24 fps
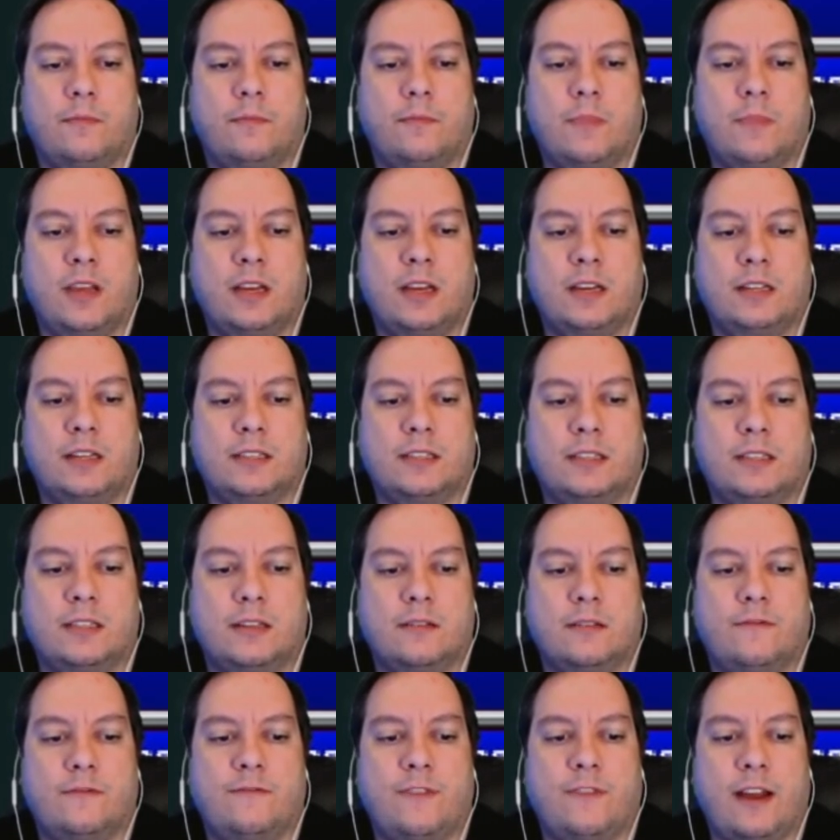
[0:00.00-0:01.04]
Because
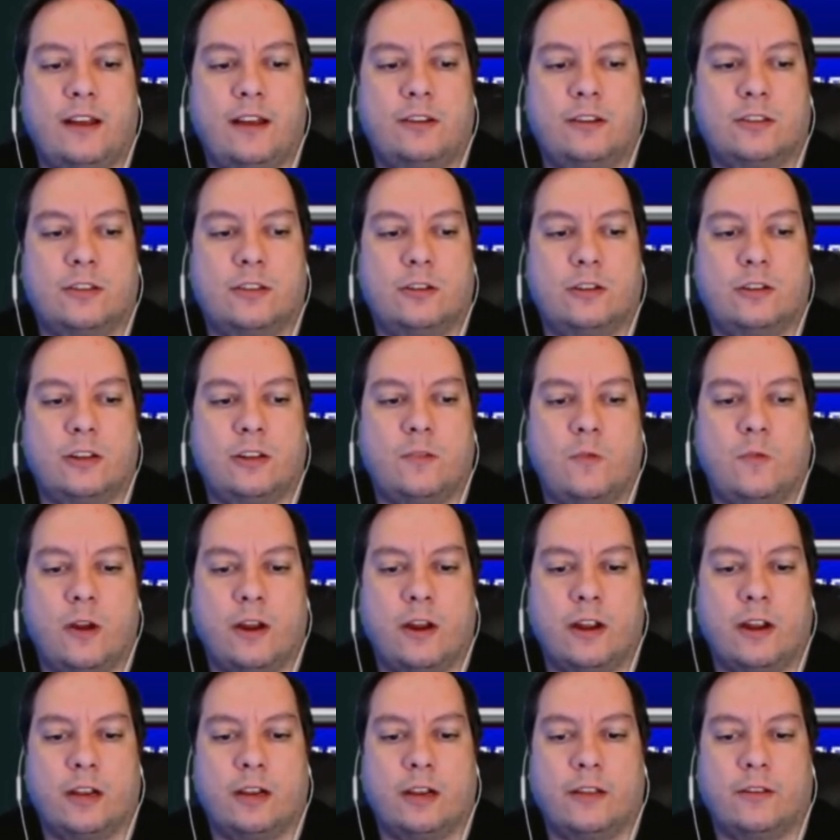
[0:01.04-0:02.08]
the fighter's currently
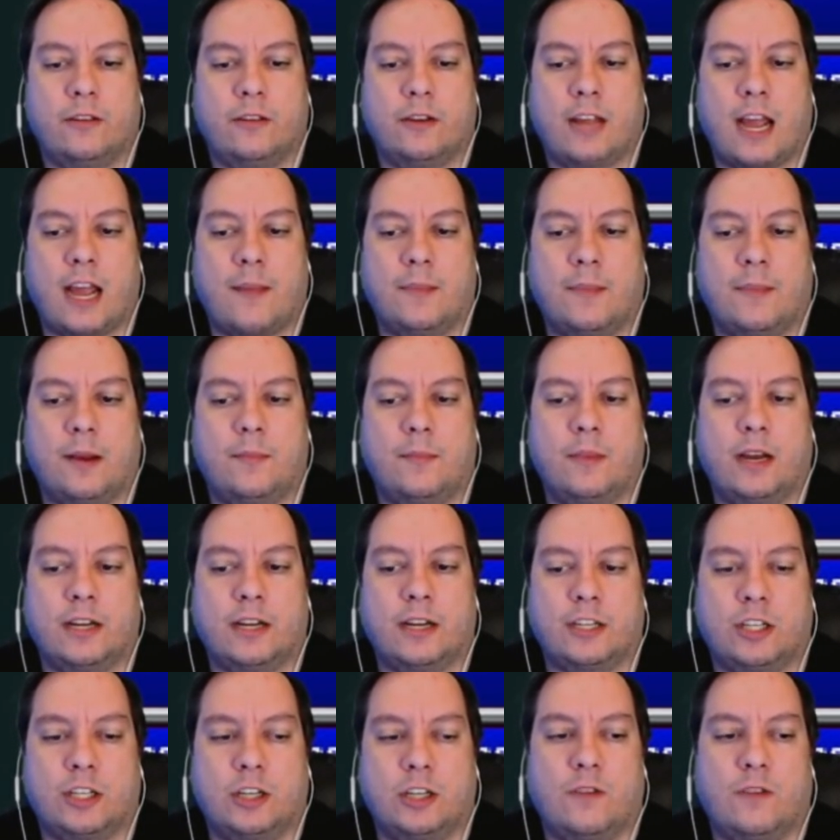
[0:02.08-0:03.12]
wearing a leather cap, and I'm
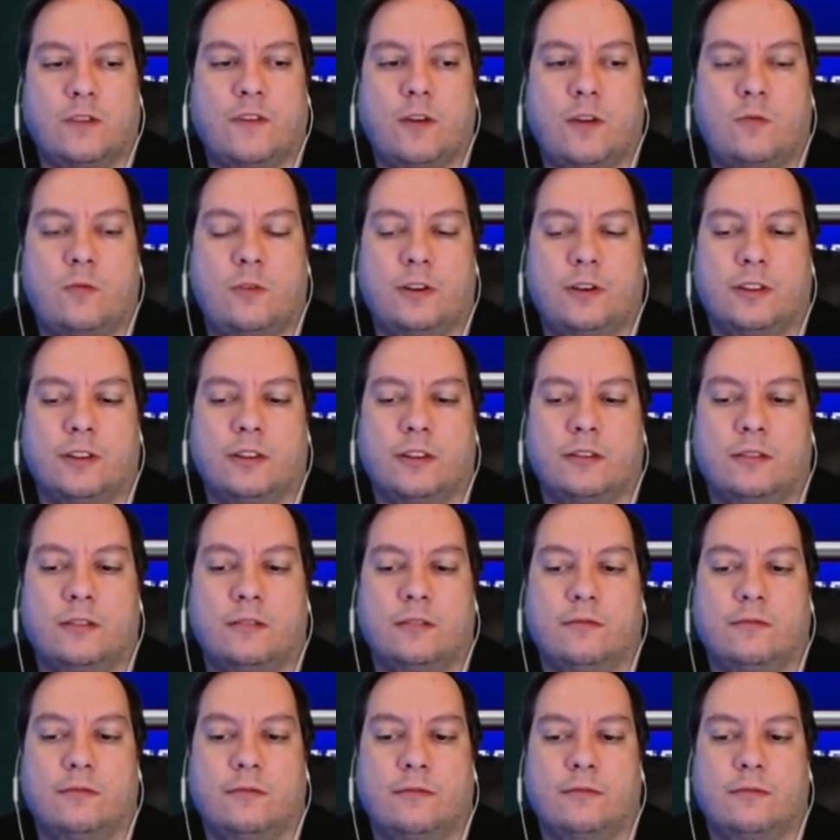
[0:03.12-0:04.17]
not sure if I want the
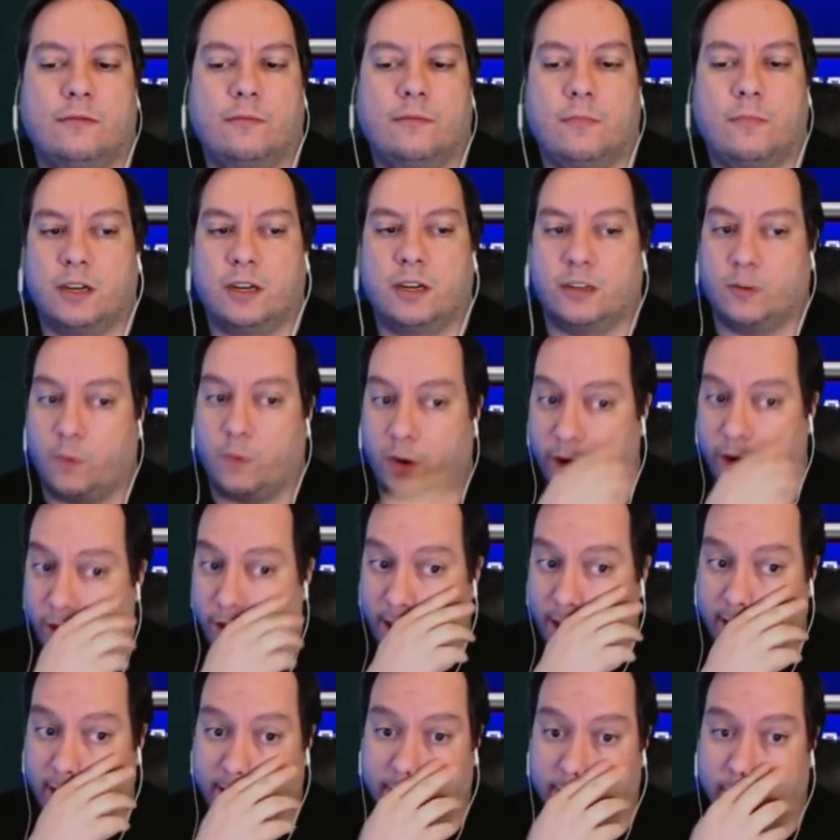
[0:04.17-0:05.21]
monk to wear it or
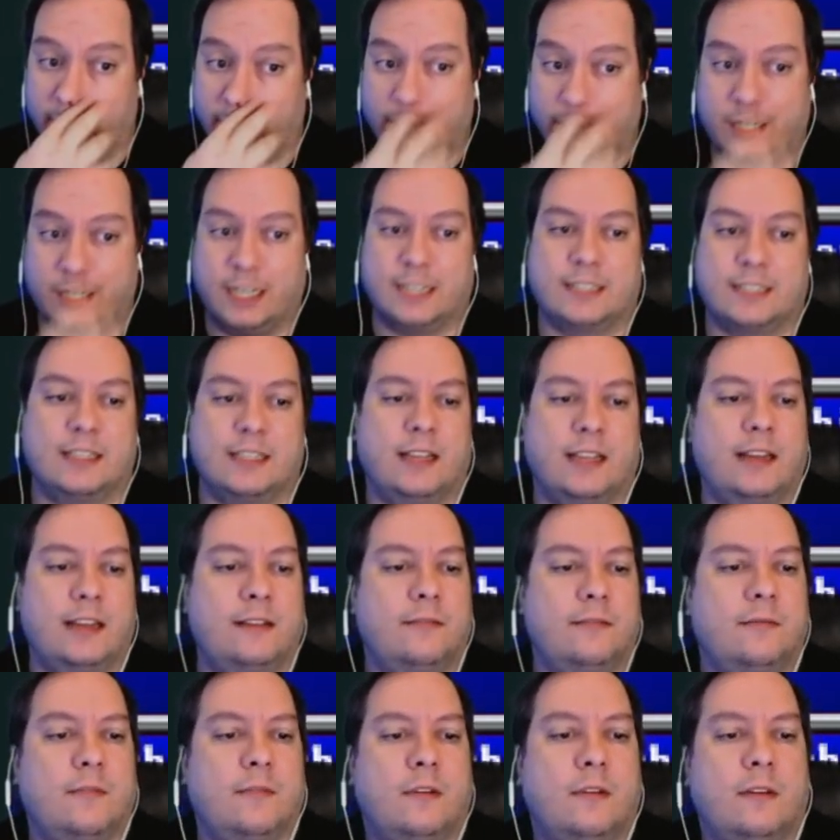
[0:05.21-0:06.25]
not. So we're going to test that.
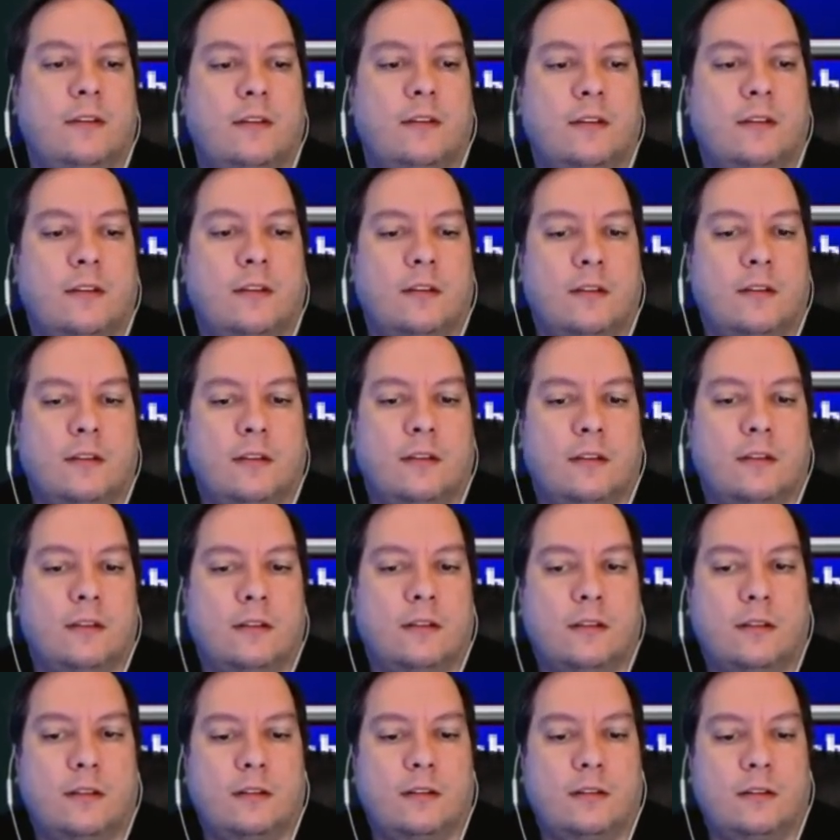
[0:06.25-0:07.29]

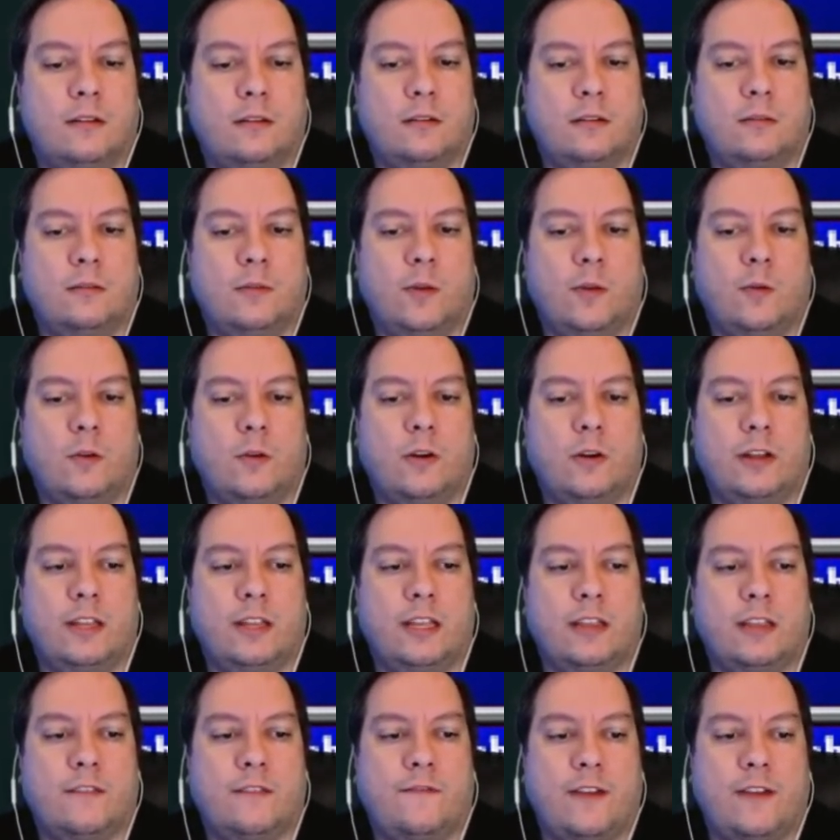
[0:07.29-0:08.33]
And we'll go ahead and
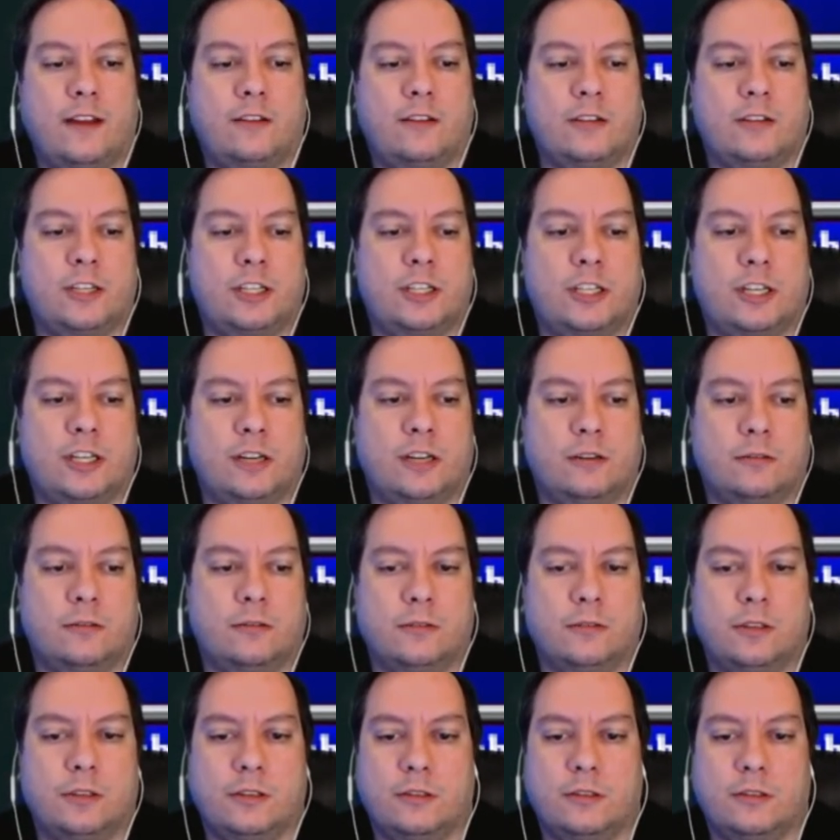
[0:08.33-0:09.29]
get the fighter's shield.